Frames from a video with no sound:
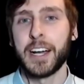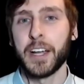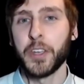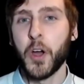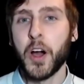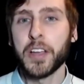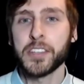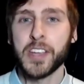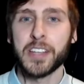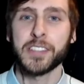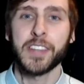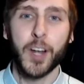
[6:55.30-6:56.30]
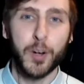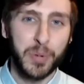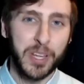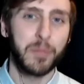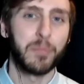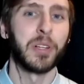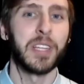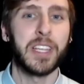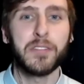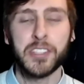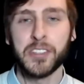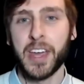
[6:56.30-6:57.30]
nonsense therapy and
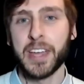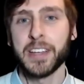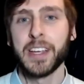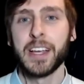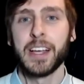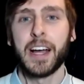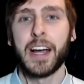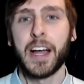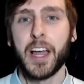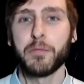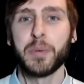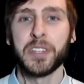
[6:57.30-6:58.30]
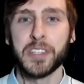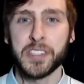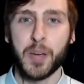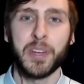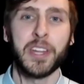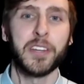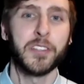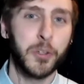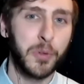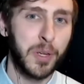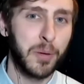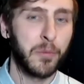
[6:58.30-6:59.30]
beliefs that have been disseminated
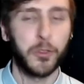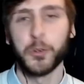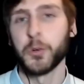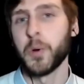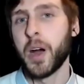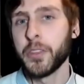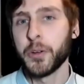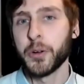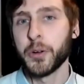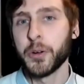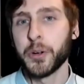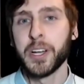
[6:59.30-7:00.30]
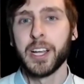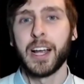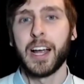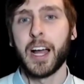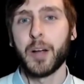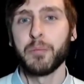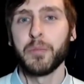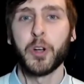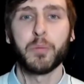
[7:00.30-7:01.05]
to them through either their